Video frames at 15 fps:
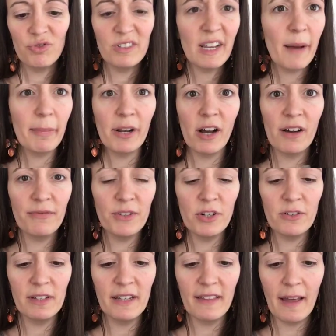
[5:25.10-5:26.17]
Tap it off, you
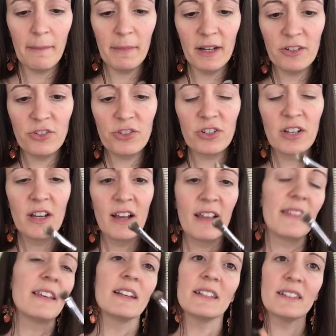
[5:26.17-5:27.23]
don't need that much.
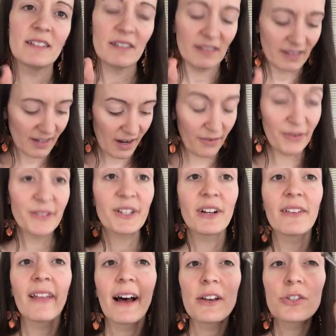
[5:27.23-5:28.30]
This stuff is
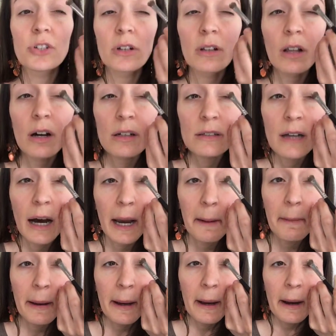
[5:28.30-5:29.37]
gonna last you a long
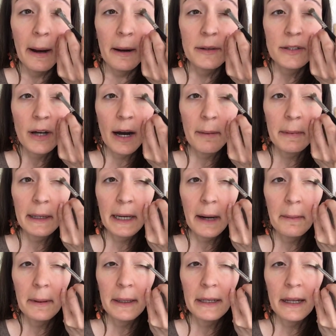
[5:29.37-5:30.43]
time. So I'm gonna
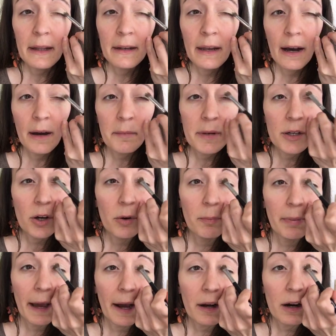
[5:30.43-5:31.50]
come in, and now I'm gonna go
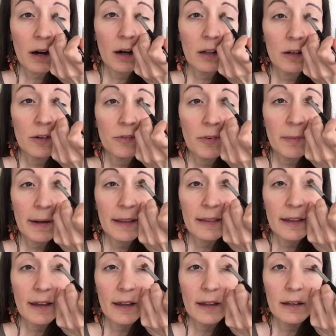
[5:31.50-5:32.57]
back all over my
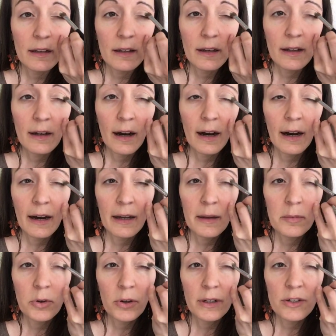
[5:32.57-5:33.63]
lid, and I
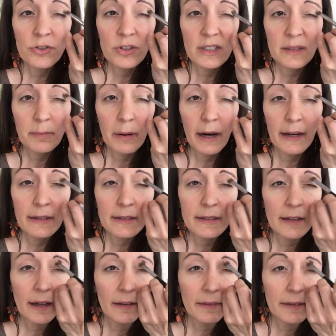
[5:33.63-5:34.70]
am going to just press
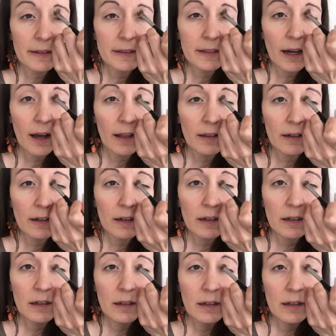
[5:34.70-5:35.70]
down this color.